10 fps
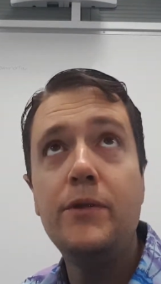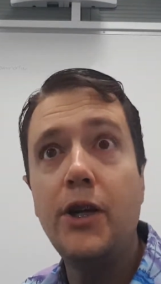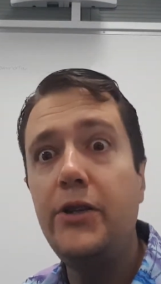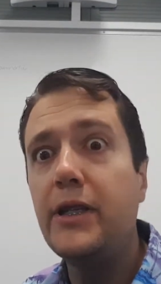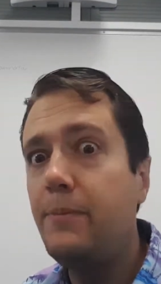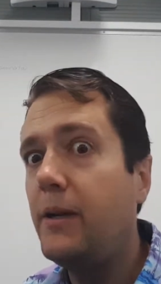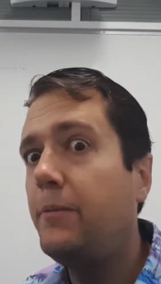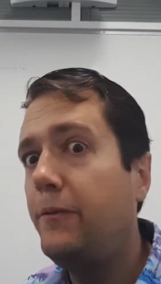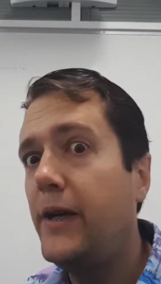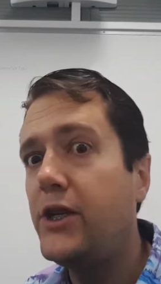Don't
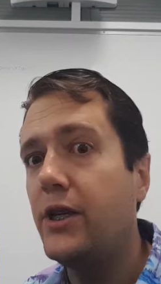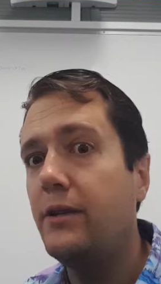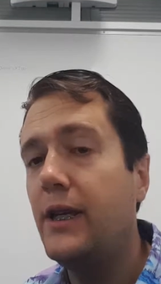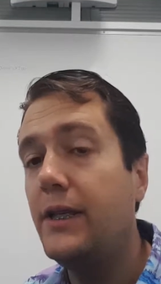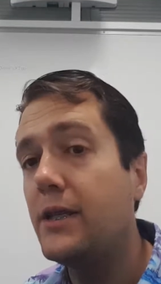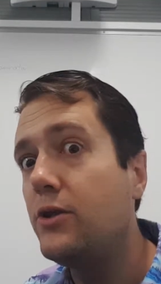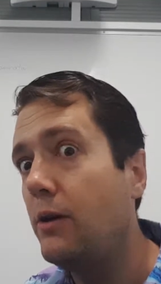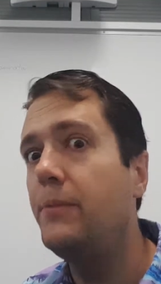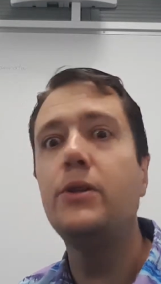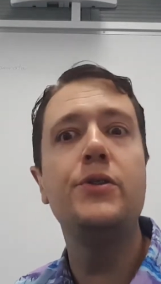expect perfection, and that's
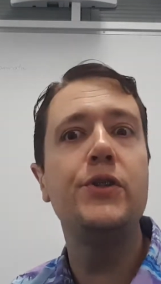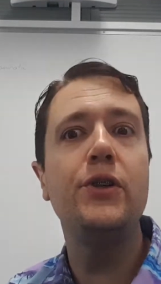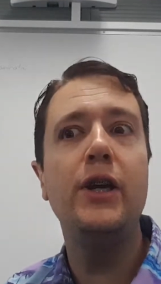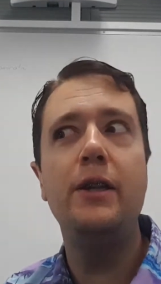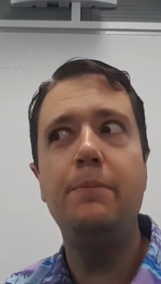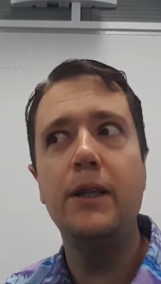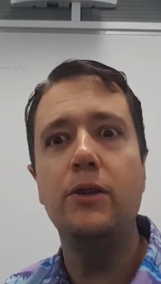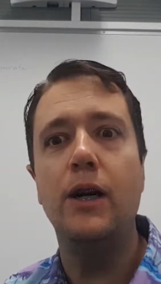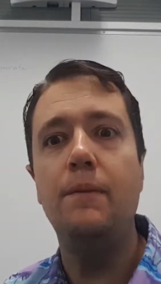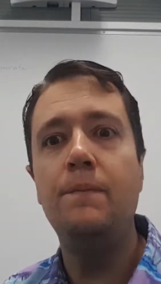not because Sir had a big
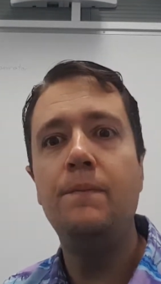night.